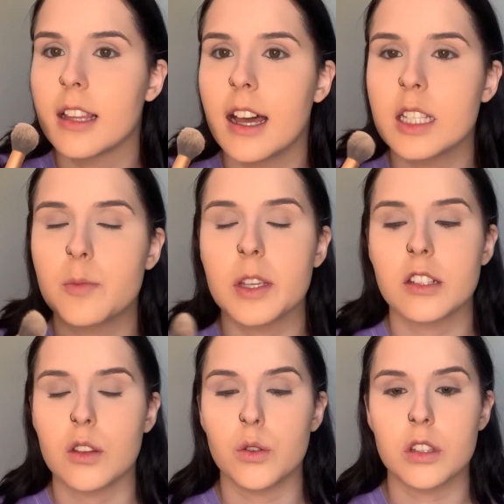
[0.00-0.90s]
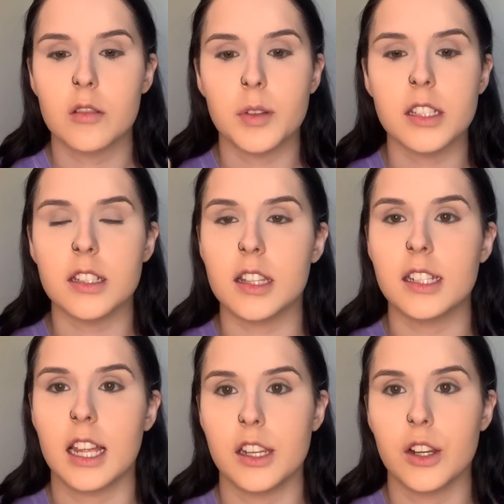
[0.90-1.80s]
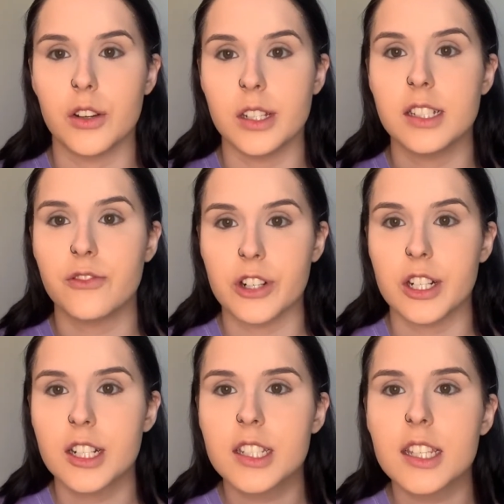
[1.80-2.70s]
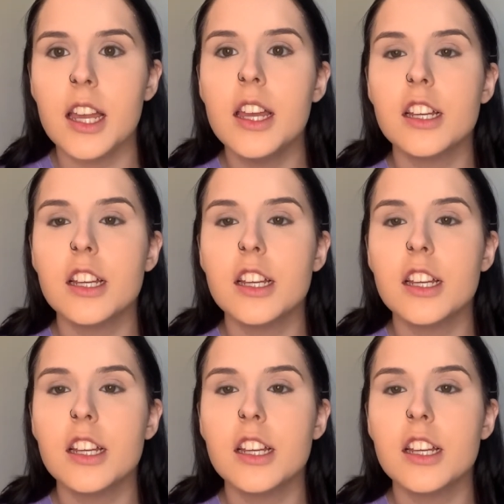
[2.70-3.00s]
lines because those are the places that tend to crease first.